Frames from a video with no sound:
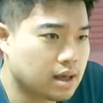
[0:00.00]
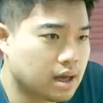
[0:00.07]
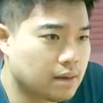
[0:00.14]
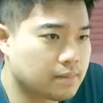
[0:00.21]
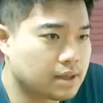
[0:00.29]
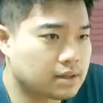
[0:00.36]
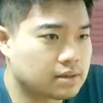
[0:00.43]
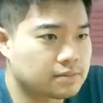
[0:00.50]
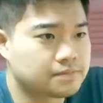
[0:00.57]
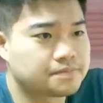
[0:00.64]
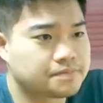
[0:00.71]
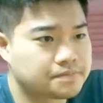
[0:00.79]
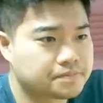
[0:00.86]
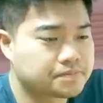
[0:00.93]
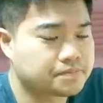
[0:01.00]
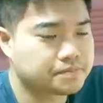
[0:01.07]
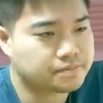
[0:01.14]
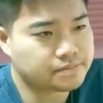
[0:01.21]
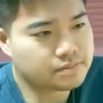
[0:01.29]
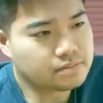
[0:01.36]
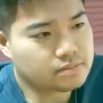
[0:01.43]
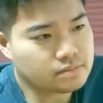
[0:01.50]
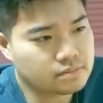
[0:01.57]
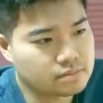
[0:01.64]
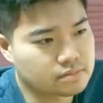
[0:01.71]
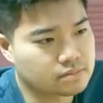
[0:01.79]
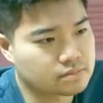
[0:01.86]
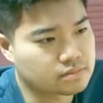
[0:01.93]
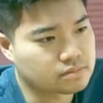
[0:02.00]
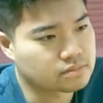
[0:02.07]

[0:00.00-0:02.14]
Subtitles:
I mean, mm,